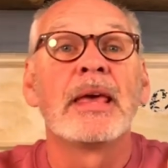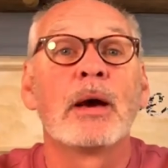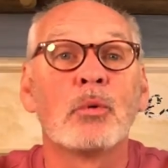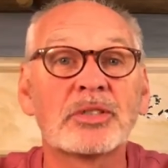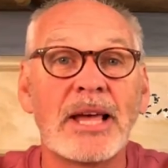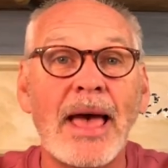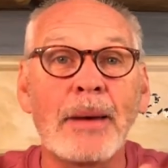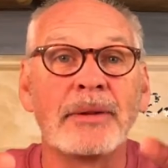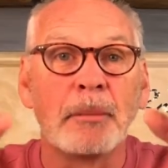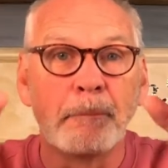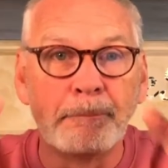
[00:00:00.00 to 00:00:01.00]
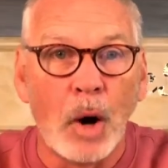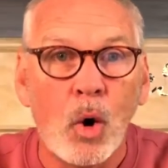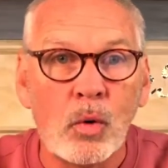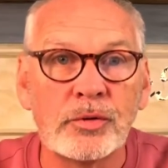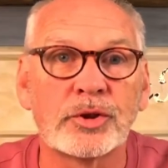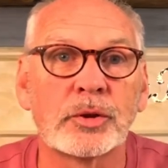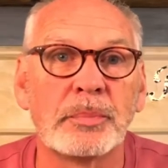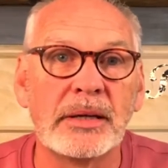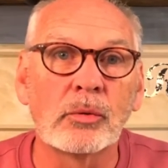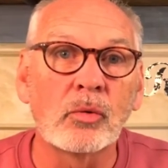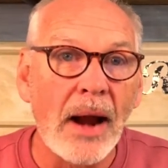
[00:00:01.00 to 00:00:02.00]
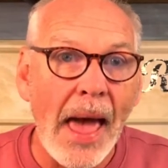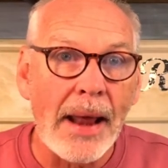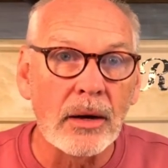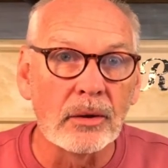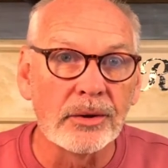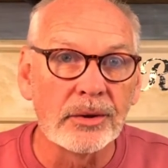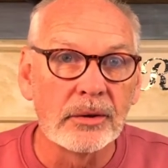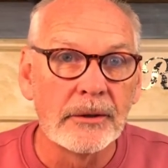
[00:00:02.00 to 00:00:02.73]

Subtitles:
And what's happening? Bones are being rattled.